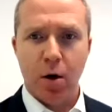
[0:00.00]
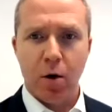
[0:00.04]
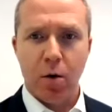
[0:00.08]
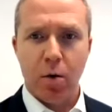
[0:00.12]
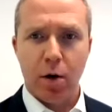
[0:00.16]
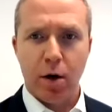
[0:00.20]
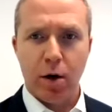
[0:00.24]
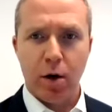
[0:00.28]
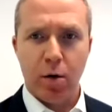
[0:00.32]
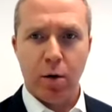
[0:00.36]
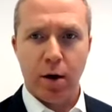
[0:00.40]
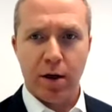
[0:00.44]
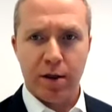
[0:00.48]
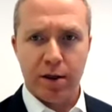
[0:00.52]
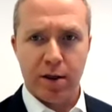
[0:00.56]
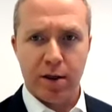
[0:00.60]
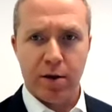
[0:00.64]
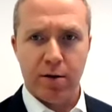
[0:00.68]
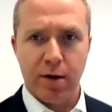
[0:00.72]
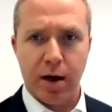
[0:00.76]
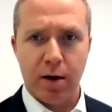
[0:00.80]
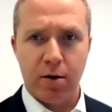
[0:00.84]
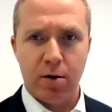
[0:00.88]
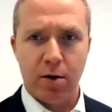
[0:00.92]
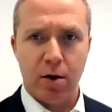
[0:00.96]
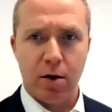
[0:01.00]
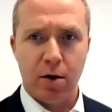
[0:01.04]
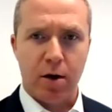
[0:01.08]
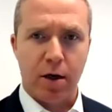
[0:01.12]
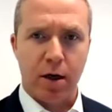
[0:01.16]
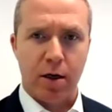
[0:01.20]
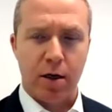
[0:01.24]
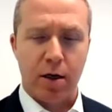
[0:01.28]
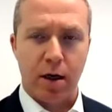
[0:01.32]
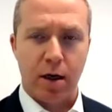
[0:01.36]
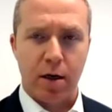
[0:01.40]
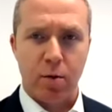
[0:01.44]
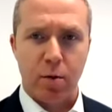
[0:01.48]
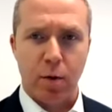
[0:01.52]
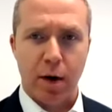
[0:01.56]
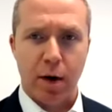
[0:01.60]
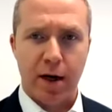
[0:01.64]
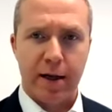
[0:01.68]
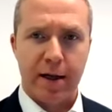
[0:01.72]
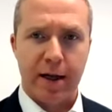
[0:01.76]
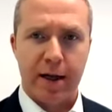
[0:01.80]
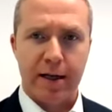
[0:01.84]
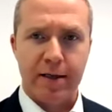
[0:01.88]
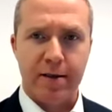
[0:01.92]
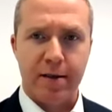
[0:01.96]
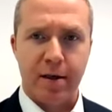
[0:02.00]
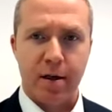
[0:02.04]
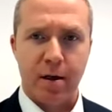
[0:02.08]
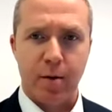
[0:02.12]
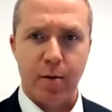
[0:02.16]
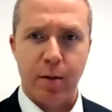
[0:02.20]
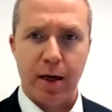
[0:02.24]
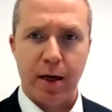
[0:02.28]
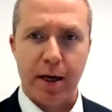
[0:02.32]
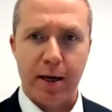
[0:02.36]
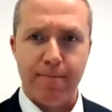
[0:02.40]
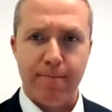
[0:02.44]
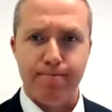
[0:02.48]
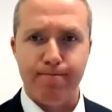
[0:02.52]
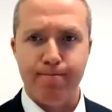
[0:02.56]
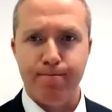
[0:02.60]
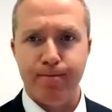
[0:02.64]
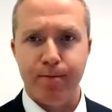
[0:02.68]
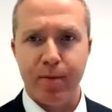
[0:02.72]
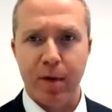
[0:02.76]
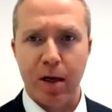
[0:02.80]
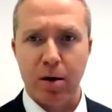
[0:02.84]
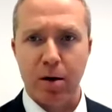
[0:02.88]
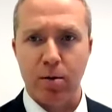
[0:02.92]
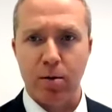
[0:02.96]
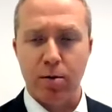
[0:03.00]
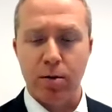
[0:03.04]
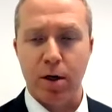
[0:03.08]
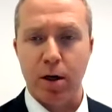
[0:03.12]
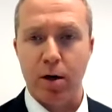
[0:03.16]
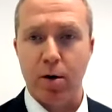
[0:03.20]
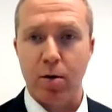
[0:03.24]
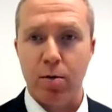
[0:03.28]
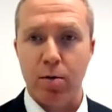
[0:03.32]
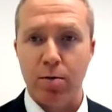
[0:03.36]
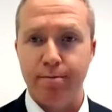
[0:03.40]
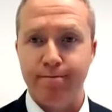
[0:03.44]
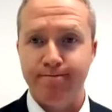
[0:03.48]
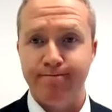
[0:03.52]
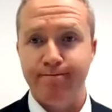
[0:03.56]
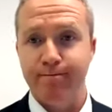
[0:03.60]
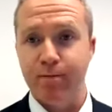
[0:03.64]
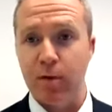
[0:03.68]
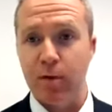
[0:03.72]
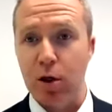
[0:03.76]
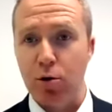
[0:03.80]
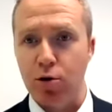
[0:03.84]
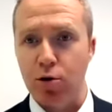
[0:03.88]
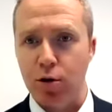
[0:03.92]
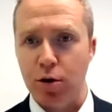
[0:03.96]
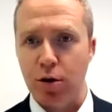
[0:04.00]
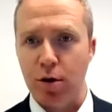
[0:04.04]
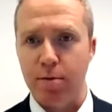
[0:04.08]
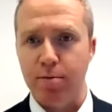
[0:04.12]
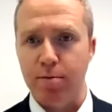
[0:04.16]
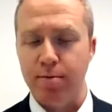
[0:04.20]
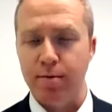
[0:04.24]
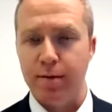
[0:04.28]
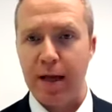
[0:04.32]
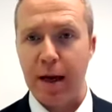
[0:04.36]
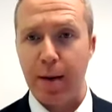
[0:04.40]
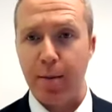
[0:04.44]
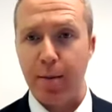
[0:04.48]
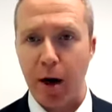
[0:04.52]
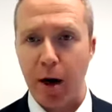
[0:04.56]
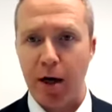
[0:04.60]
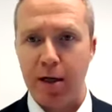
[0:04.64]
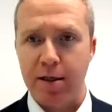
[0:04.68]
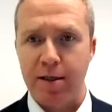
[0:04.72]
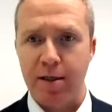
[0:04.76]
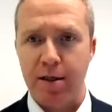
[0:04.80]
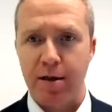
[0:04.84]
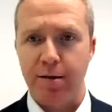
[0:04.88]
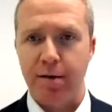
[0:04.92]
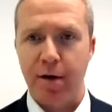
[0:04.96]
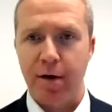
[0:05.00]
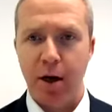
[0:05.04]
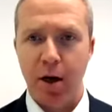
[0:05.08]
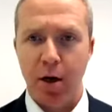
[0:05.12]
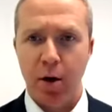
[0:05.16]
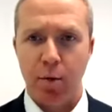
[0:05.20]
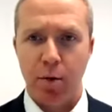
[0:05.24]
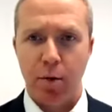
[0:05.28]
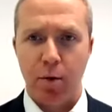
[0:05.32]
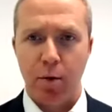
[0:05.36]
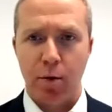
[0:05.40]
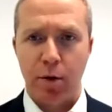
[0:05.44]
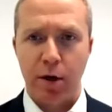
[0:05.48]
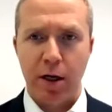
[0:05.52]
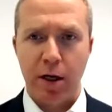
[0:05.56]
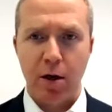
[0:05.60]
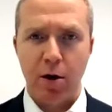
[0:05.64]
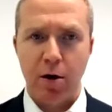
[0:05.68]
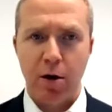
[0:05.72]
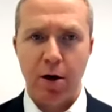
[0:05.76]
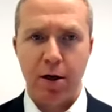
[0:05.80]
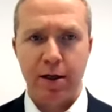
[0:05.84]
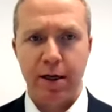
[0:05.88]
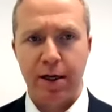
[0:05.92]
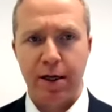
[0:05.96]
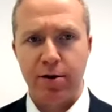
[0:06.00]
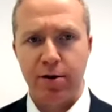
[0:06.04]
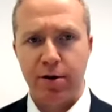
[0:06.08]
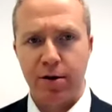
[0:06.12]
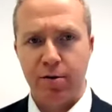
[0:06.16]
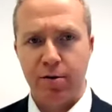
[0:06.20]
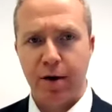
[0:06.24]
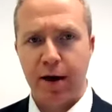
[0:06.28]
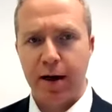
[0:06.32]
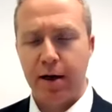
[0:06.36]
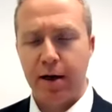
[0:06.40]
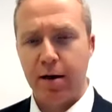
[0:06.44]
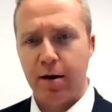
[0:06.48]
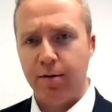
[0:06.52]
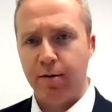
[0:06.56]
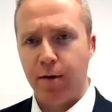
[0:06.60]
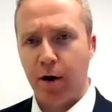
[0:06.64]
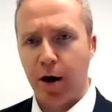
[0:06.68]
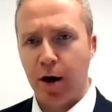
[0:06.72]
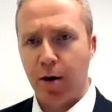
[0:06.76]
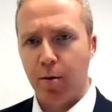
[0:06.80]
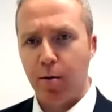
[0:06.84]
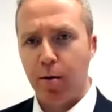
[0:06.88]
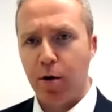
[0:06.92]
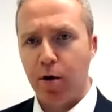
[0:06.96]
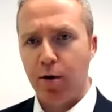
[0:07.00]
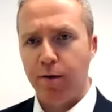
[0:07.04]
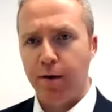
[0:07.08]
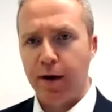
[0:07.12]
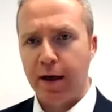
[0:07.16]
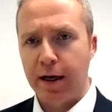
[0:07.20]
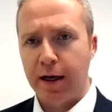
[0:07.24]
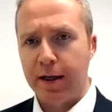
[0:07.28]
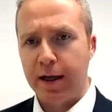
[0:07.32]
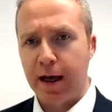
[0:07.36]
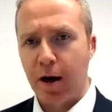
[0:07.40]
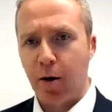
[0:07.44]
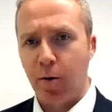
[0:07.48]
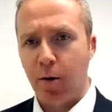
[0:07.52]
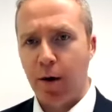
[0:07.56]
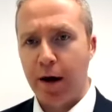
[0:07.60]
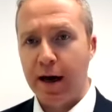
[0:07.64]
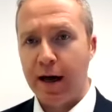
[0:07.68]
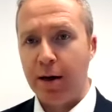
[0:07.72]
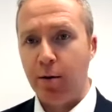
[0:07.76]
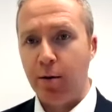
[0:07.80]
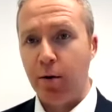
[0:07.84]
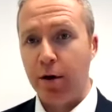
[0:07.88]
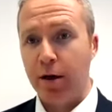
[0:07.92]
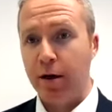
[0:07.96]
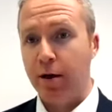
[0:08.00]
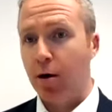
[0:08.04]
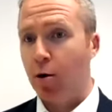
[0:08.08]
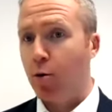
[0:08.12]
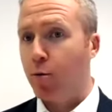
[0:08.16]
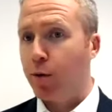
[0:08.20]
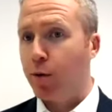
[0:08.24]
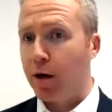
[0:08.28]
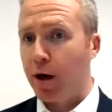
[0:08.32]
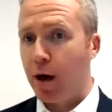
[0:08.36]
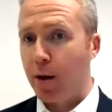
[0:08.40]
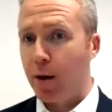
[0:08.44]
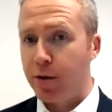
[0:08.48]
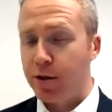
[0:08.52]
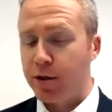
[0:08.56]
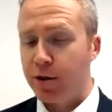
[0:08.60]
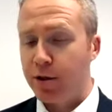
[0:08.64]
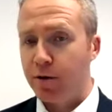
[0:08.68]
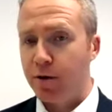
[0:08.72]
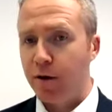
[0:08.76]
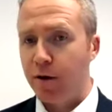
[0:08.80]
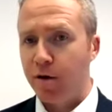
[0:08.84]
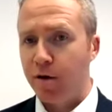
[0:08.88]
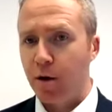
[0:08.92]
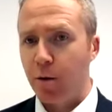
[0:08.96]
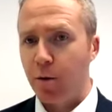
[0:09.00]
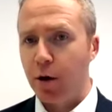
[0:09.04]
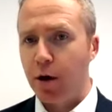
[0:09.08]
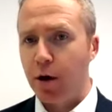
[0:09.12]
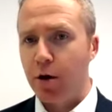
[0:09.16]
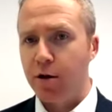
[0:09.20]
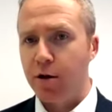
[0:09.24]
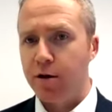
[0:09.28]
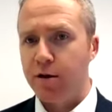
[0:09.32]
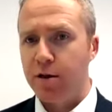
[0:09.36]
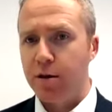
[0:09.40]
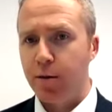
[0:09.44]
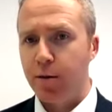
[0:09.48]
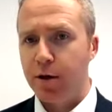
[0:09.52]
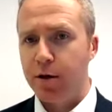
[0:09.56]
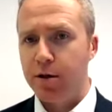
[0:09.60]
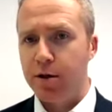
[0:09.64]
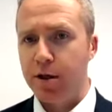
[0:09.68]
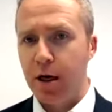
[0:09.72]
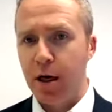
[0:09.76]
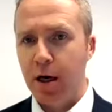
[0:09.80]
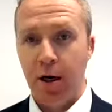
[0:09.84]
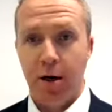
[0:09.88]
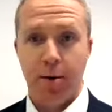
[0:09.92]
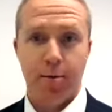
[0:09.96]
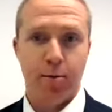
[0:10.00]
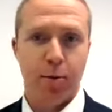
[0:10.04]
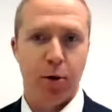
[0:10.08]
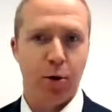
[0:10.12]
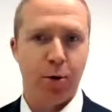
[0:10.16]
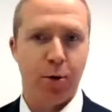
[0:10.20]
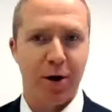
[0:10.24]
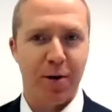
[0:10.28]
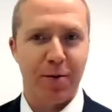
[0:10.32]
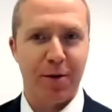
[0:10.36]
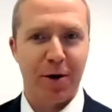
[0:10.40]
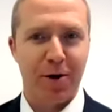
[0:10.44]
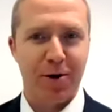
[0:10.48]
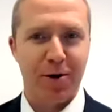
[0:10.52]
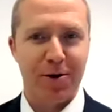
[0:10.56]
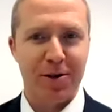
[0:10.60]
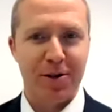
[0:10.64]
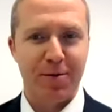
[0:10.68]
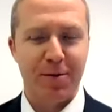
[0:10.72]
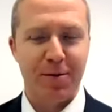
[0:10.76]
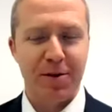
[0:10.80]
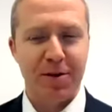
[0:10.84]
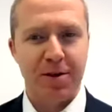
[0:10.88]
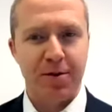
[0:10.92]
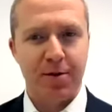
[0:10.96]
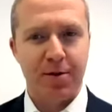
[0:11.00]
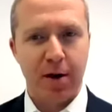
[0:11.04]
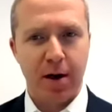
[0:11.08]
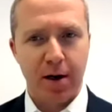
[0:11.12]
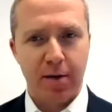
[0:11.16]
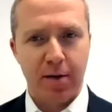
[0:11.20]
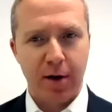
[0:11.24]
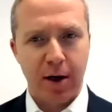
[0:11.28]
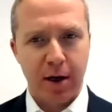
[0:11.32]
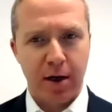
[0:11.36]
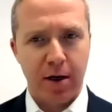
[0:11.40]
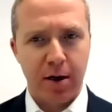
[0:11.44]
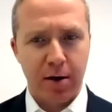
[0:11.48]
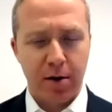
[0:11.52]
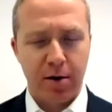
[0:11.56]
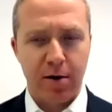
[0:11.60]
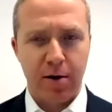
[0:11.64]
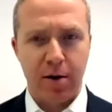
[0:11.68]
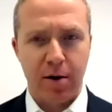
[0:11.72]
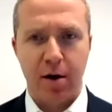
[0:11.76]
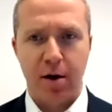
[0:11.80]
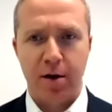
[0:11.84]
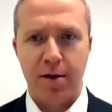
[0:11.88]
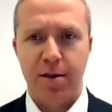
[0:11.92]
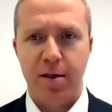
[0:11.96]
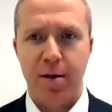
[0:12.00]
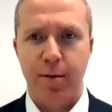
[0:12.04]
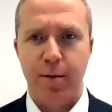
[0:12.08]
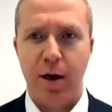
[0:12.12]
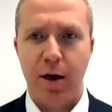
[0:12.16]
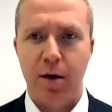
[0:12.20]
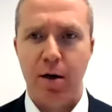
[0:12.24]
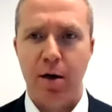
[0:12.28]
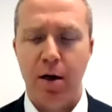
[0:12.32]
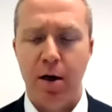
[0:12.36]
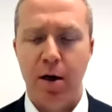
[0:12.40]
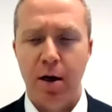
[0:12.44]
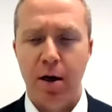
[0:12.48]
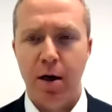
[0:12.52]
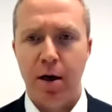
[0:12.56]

what's your outlook on whether that's going to be, you know, neutral, net positive? When you look at the interest rate environment moving in that way, will it open opportunities up with customers? Or worried about customers surviving? Your thoughts about